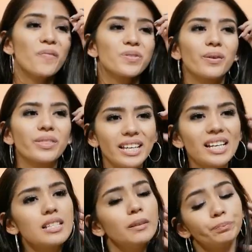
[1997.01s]
So
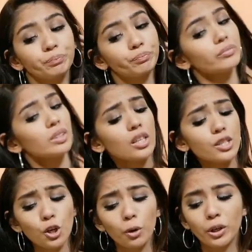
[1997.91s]
this
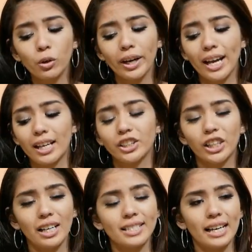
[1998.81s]
Tobi Koi
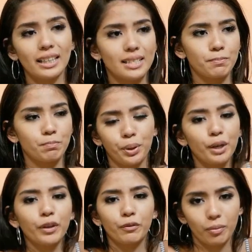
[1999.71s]
gel set is
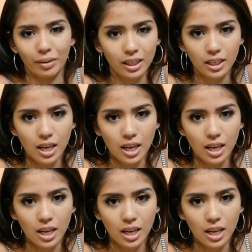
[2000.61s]
perfect for me